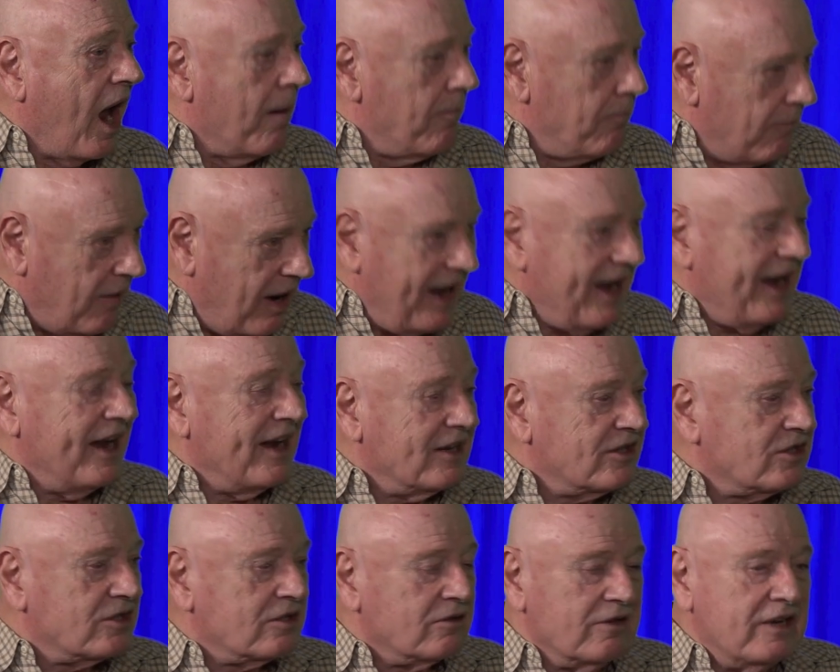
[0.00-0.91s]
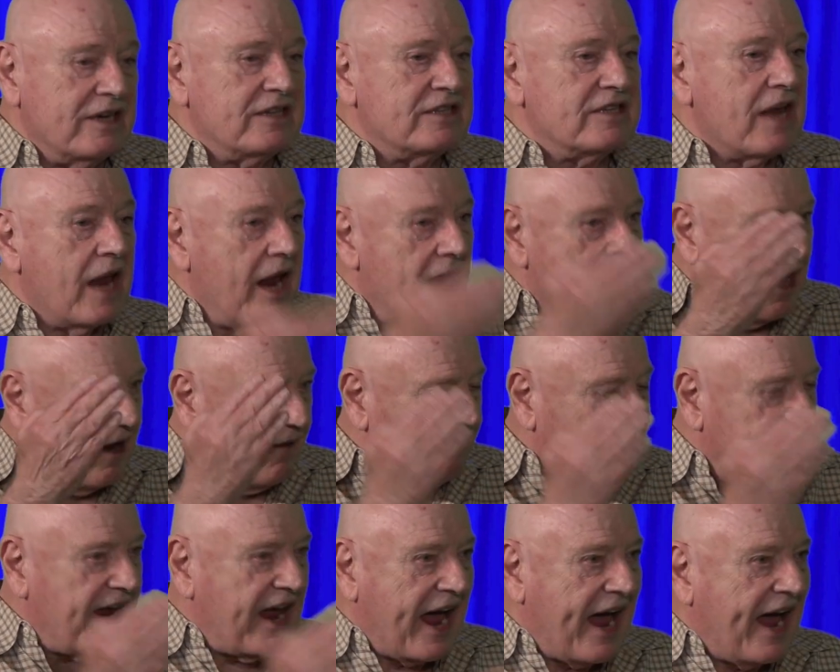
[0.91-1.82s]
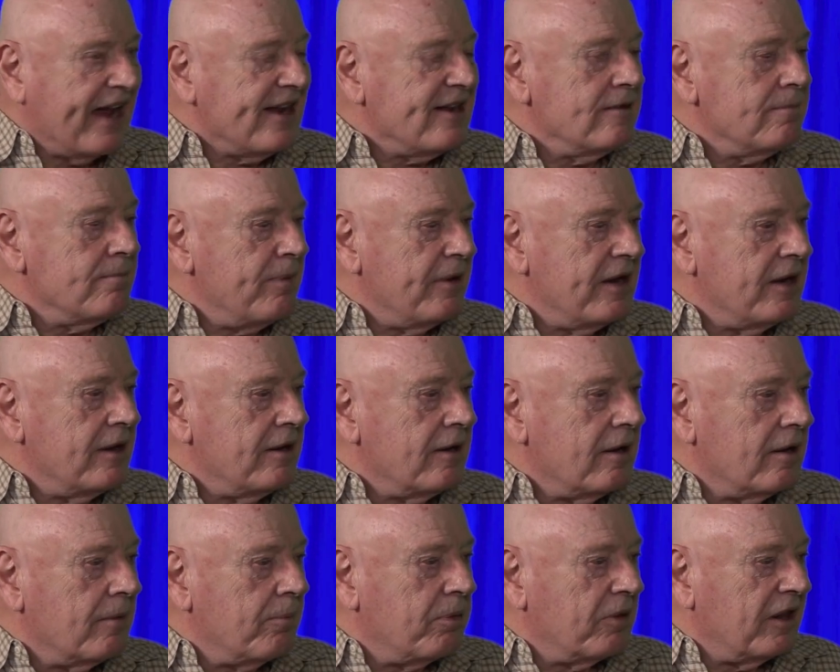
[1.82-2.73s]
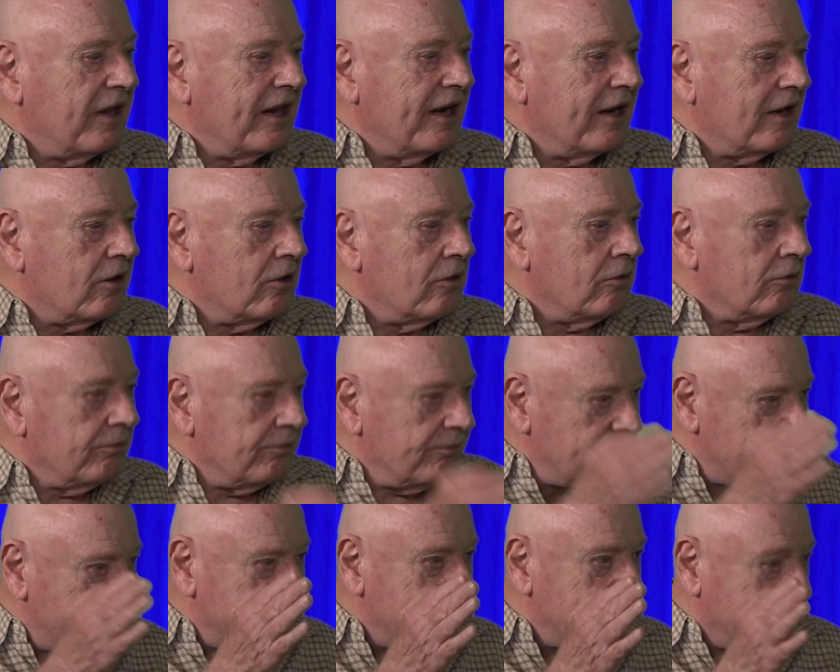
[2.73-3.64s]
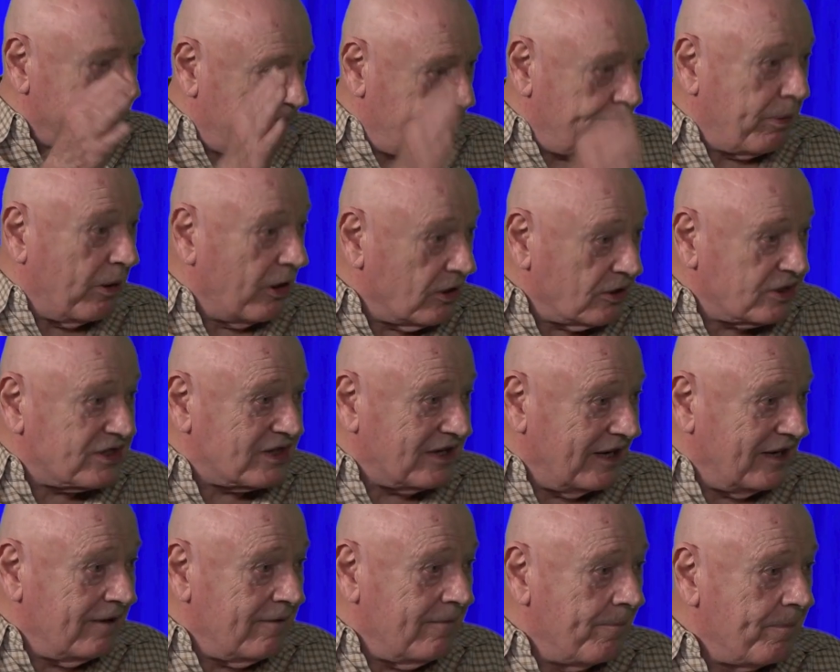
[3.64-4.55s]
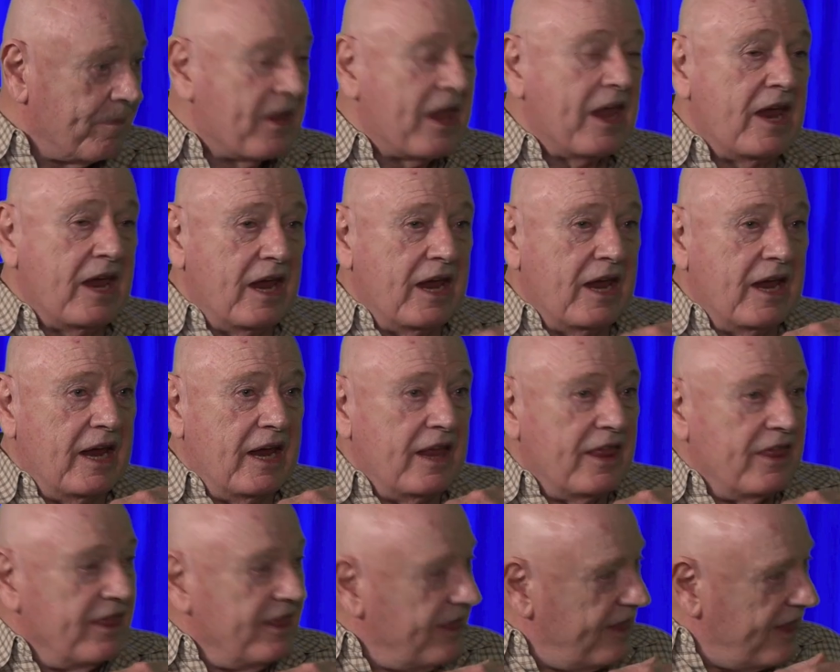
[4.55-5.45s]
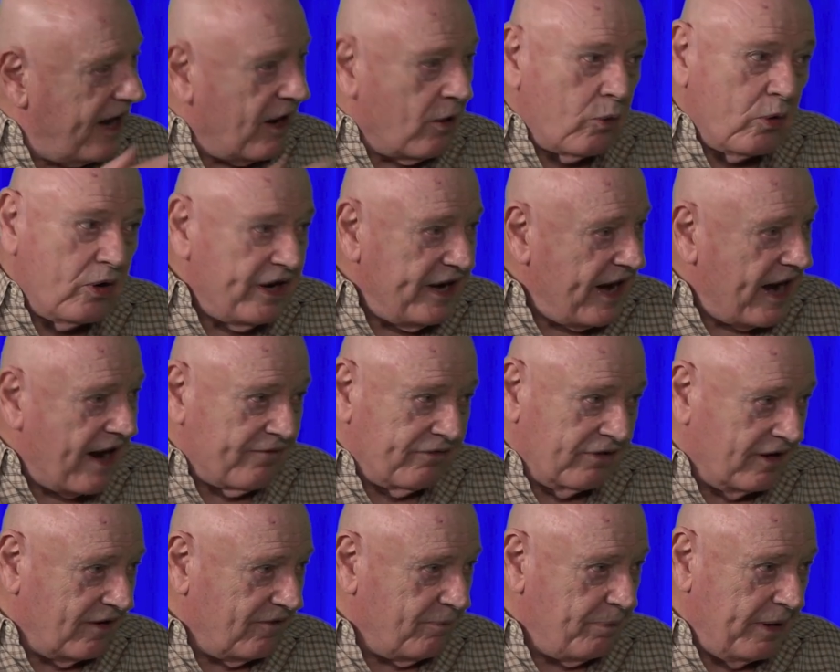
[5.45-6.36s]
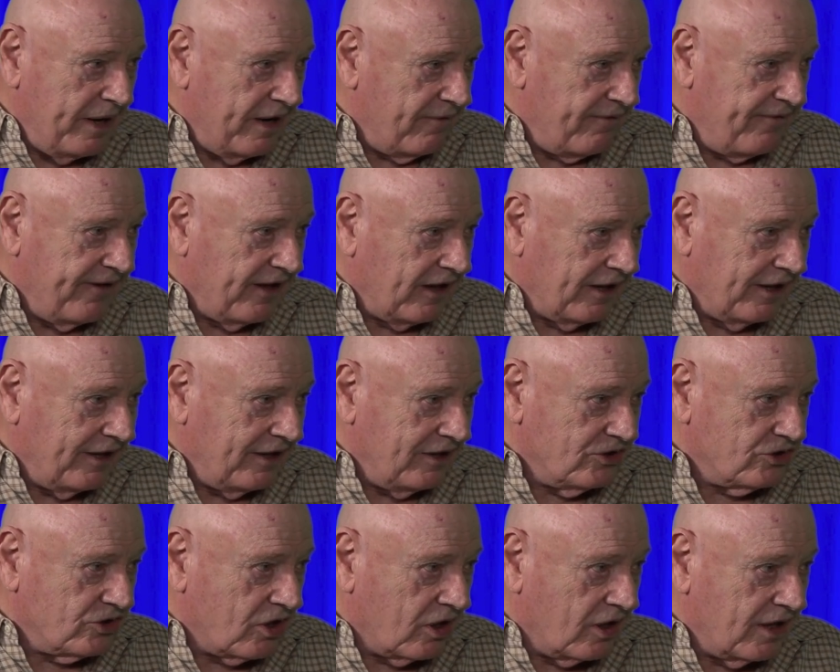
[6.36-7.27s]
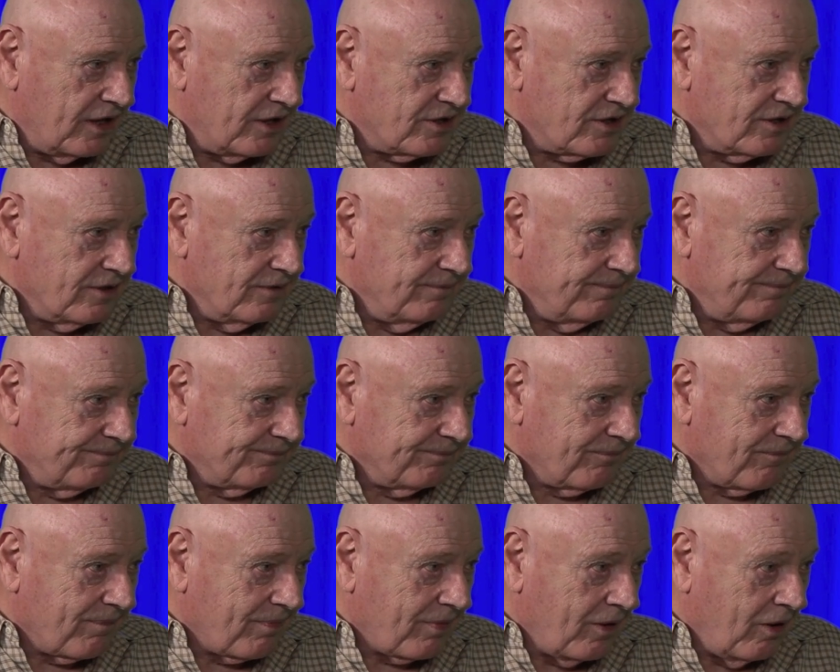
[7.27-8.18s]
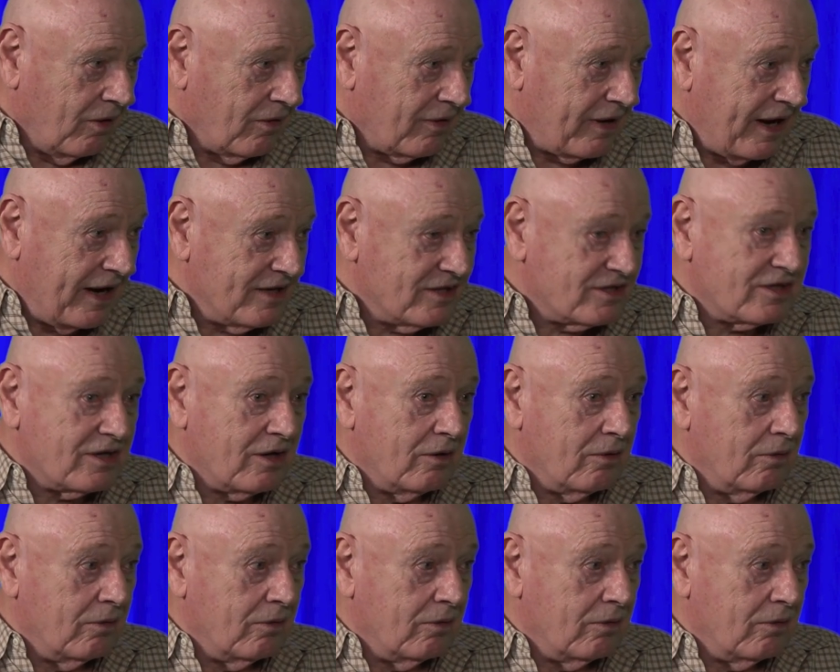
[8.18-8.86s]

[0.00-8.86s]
My answer is, if he hadn't been a political person, there would never have been a felony charge. Okay, so